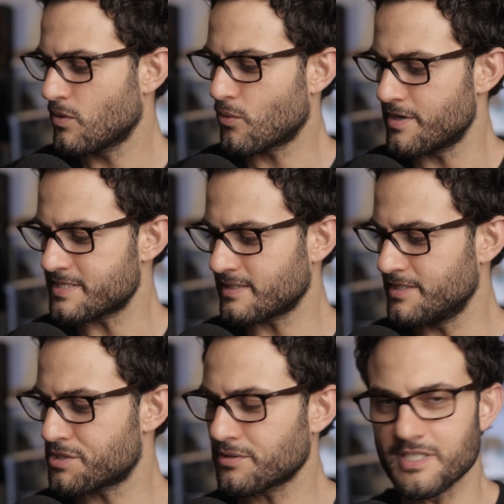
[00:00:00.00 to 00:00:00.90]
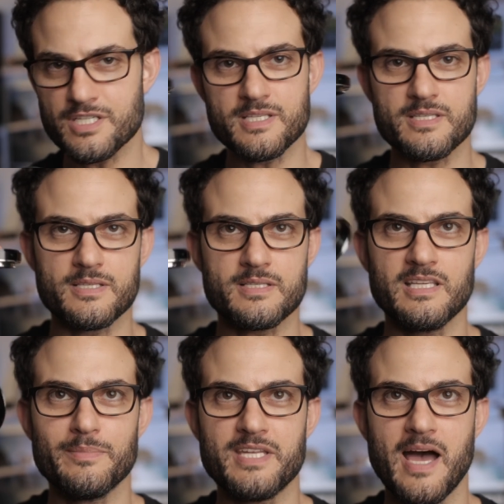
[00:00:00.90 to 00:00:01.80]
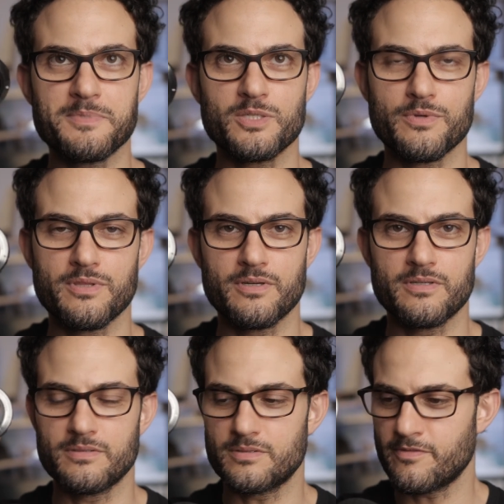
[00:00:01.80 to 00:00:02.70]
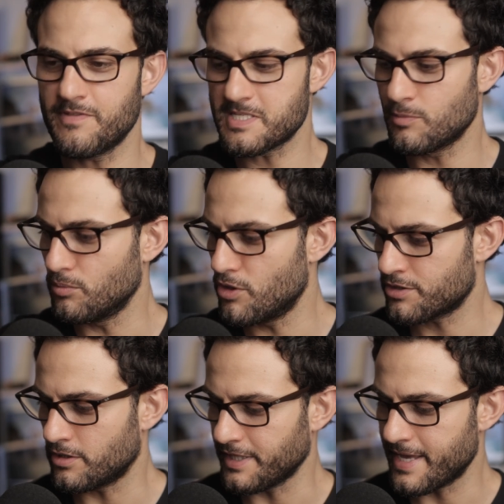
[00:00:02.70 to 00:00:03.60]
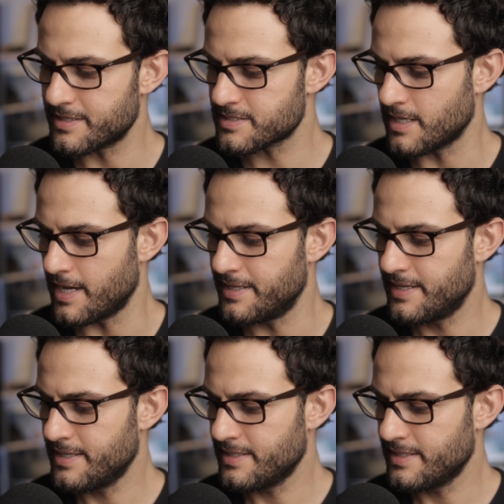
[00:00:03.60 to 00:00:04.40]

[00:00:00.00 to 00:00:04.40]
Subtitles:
where it's literally just a slim adapter with no visible motor on the outside?